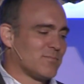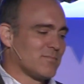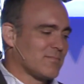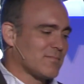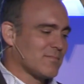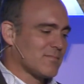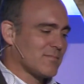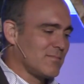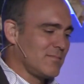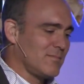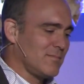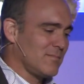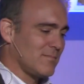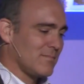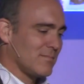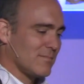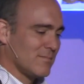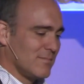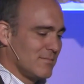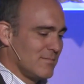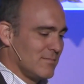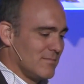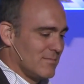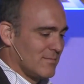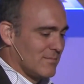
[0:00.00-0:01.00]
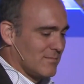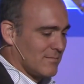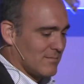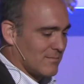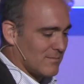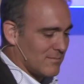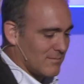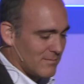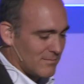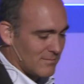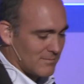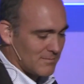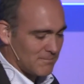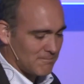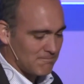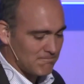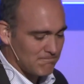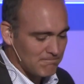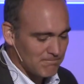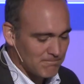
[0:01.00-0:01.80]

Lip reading: [no speech]